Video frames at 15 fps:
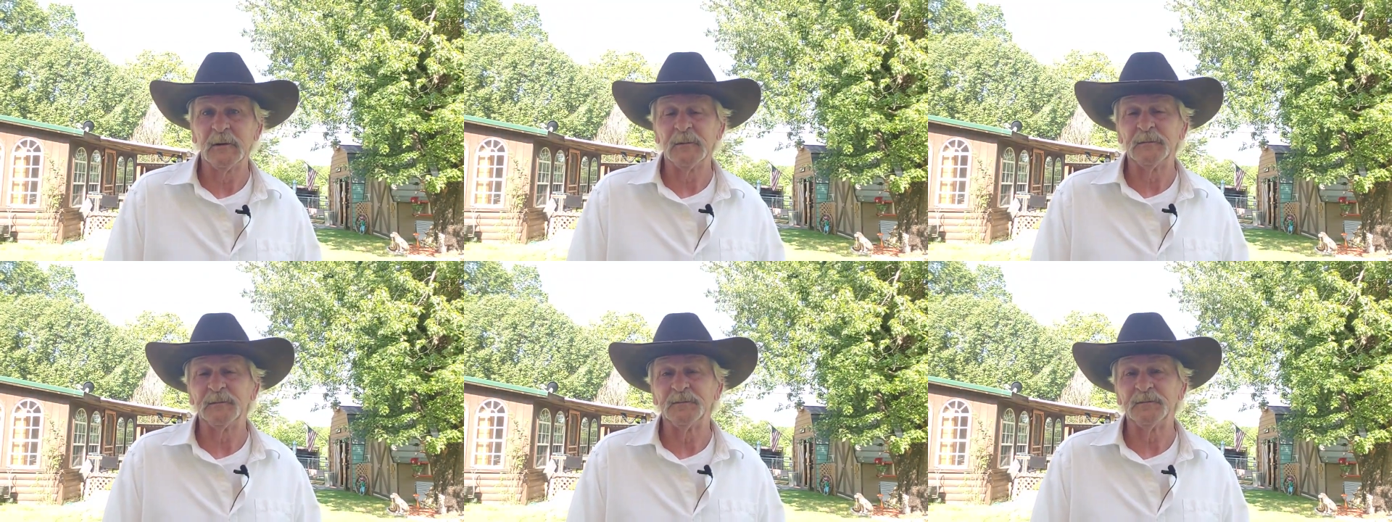
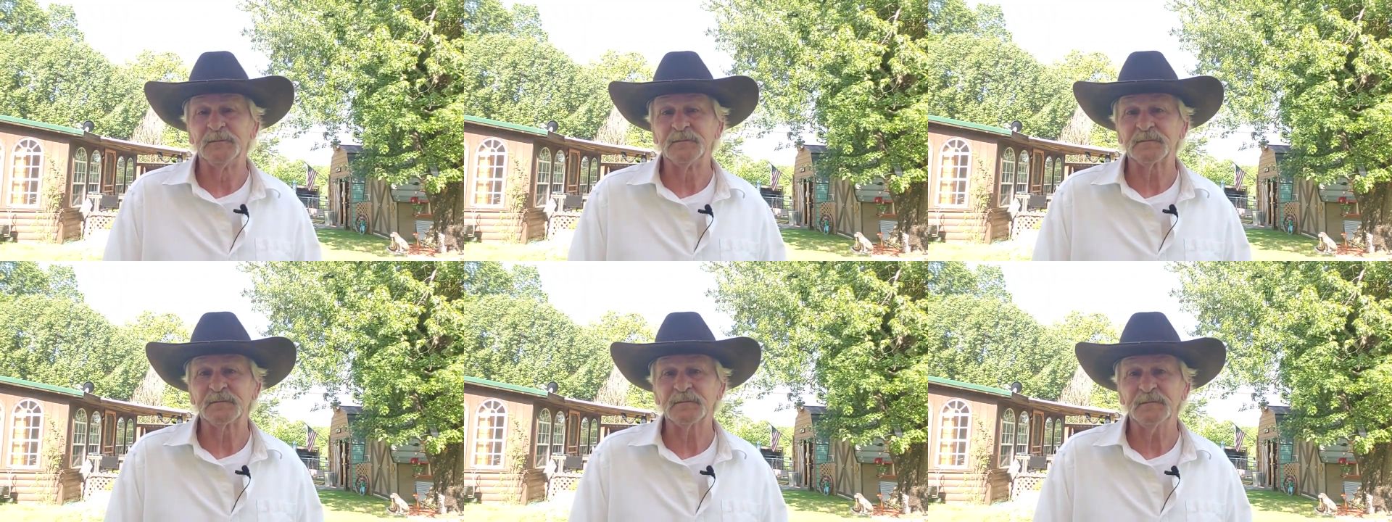
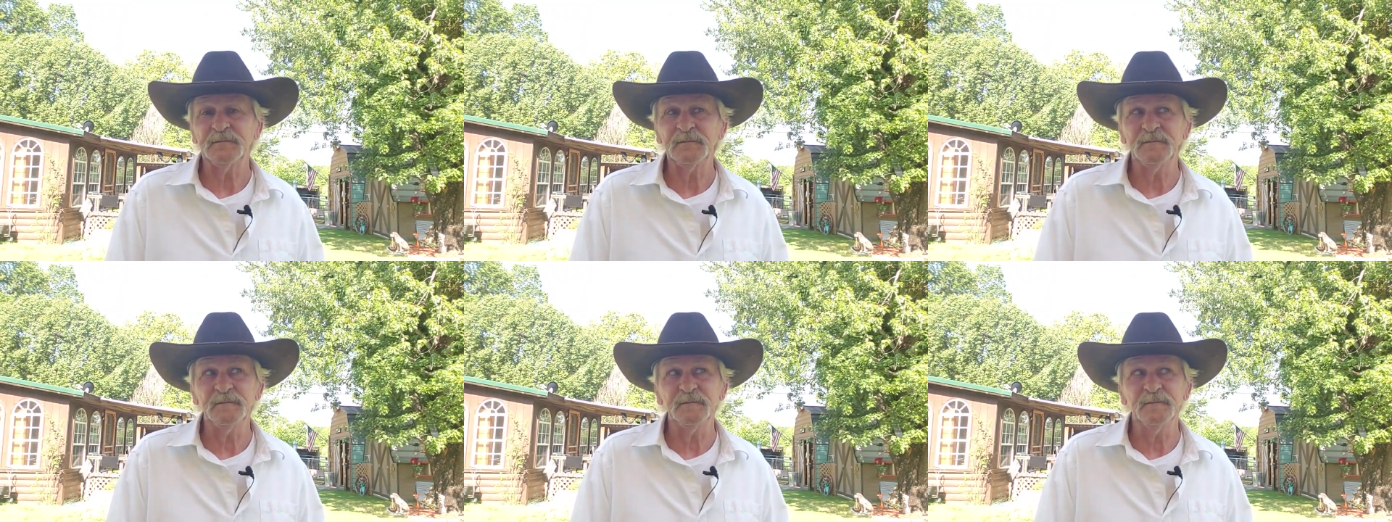
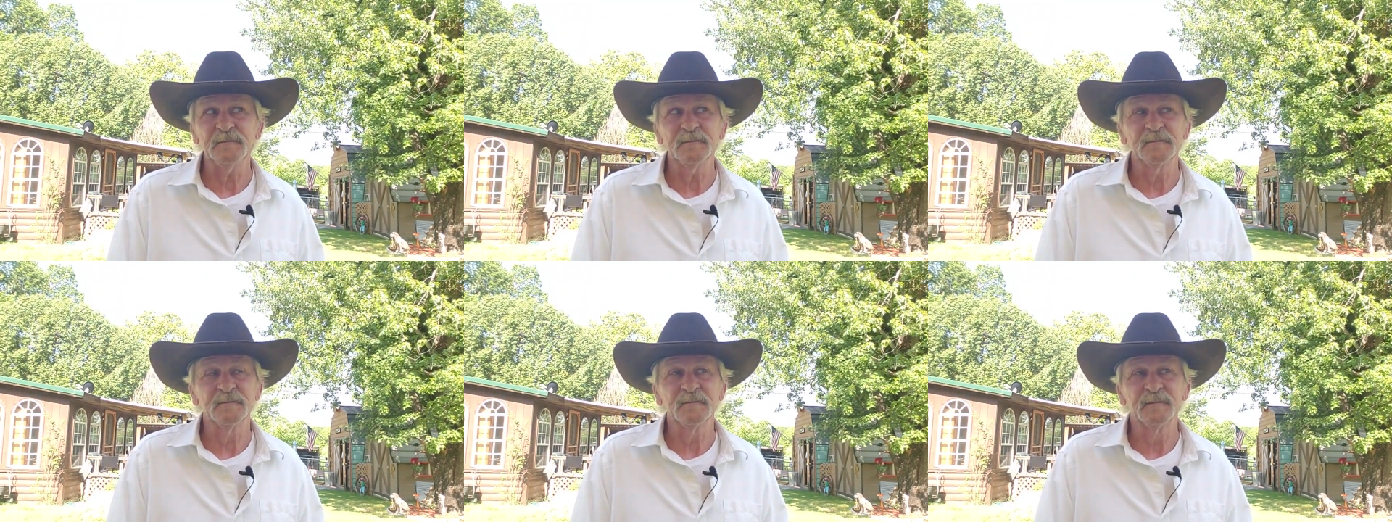
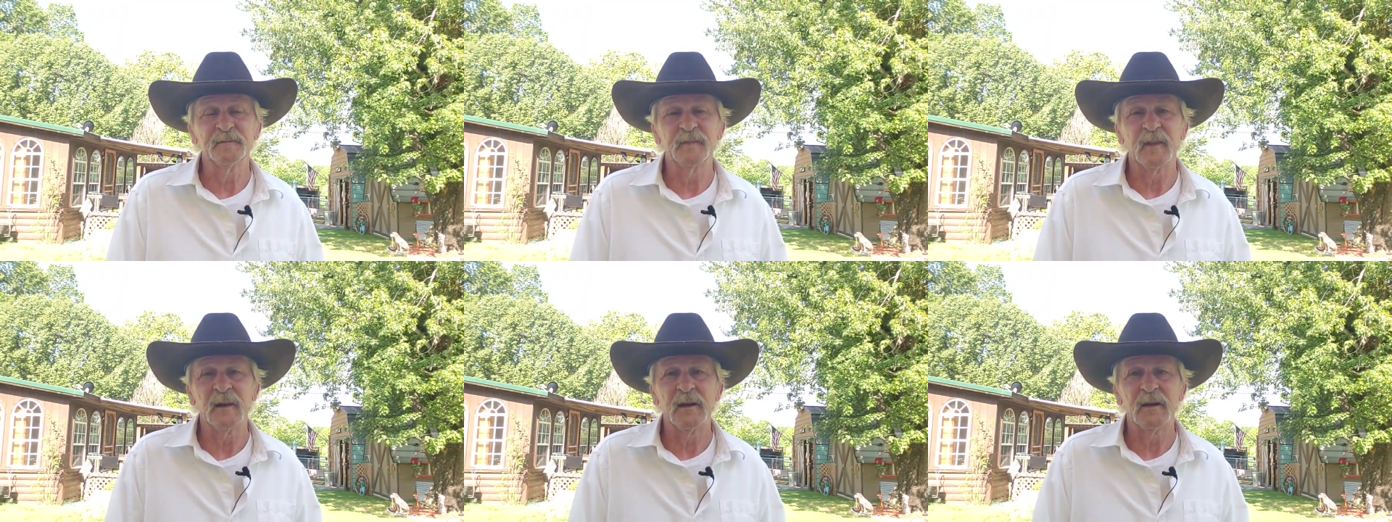
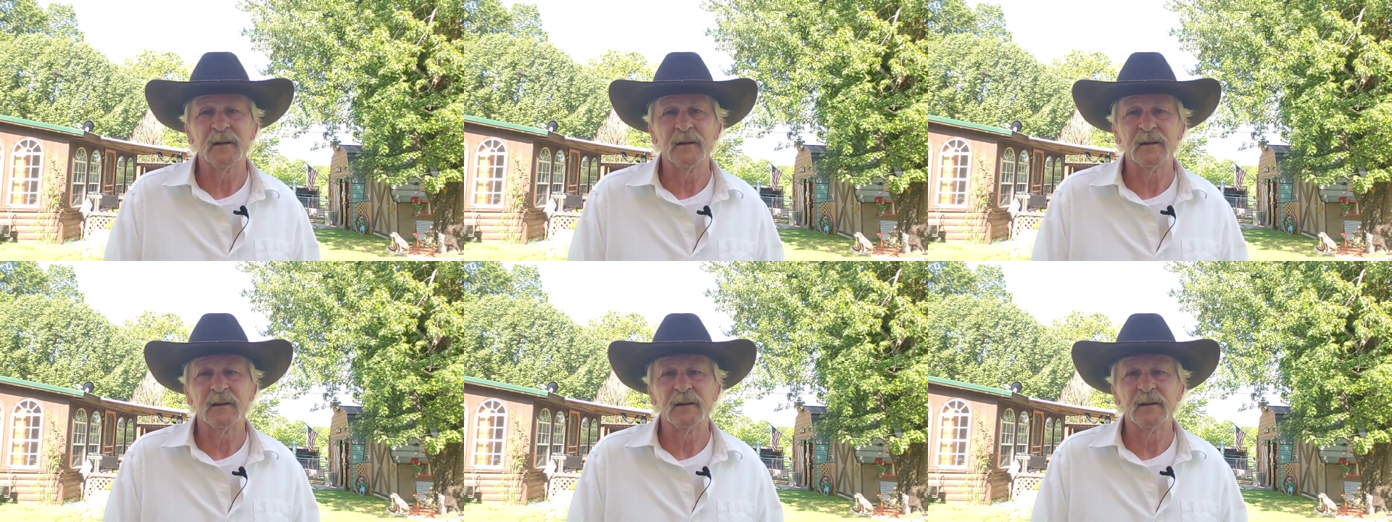
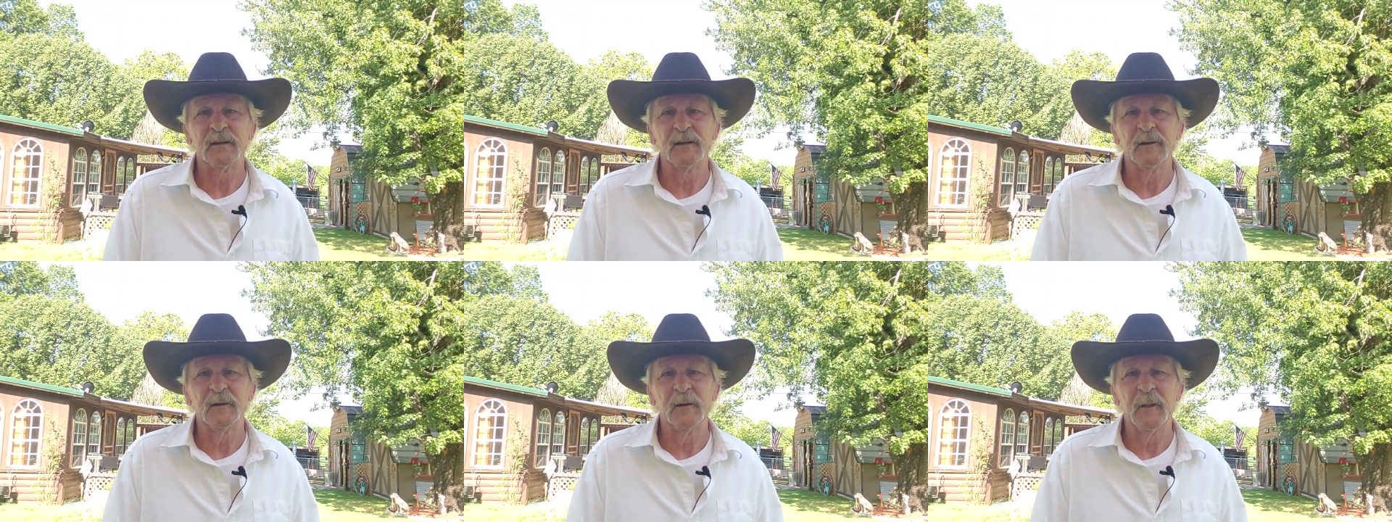
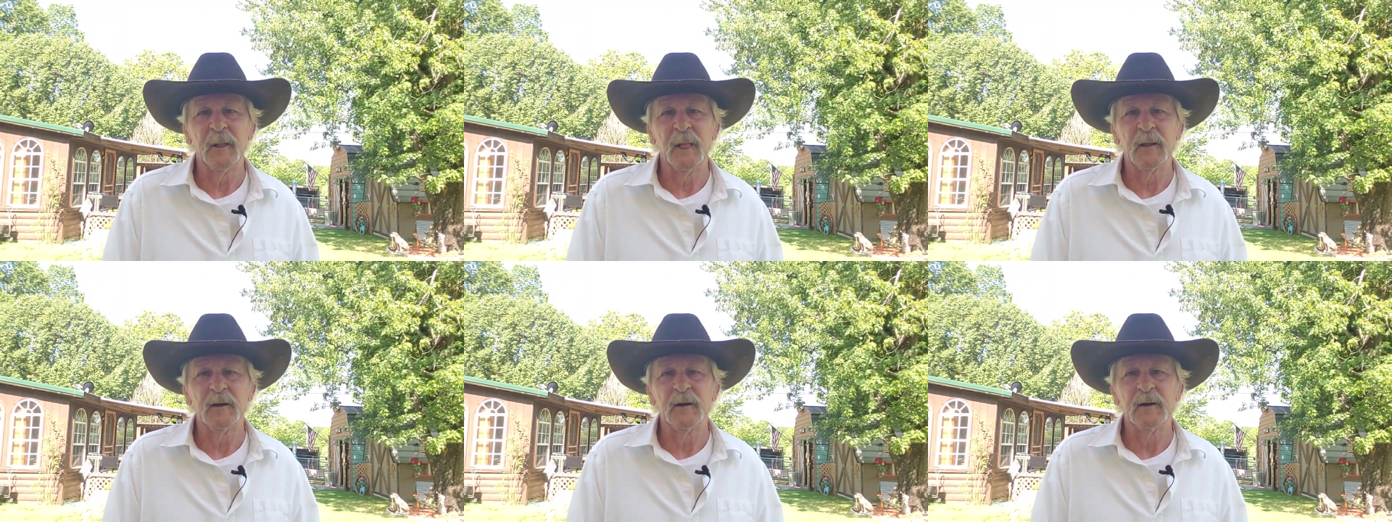
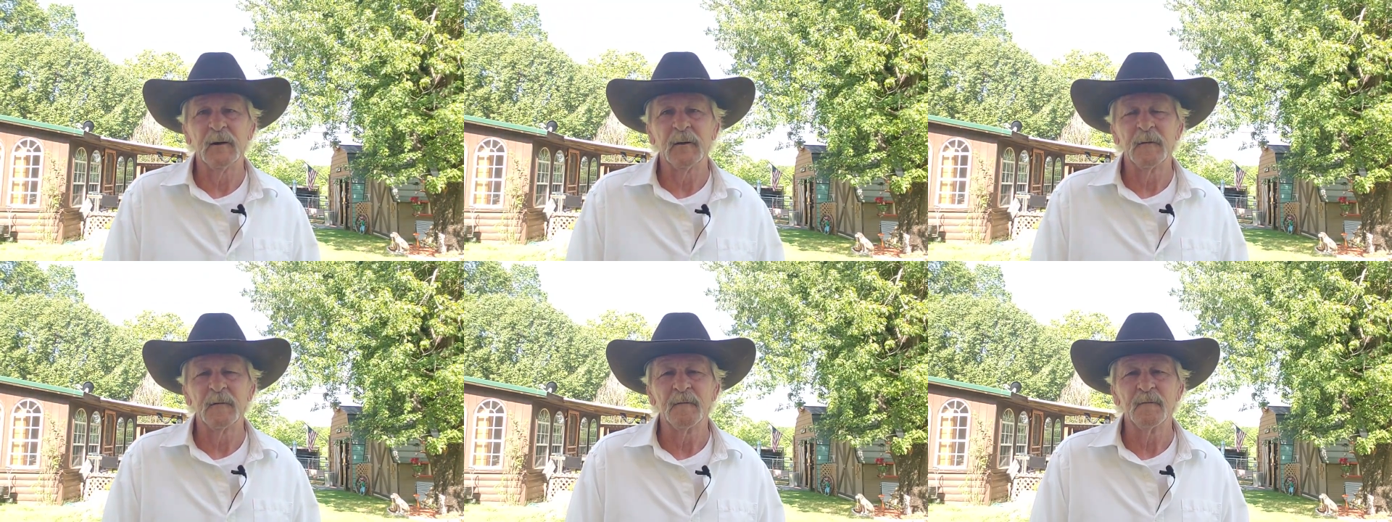
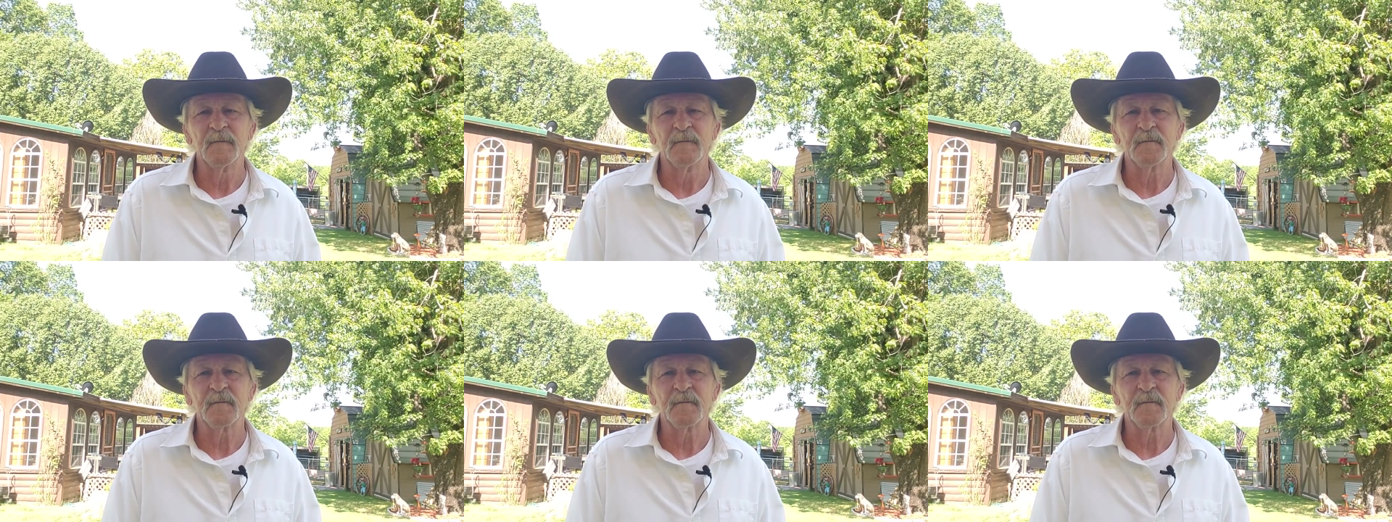[no speech]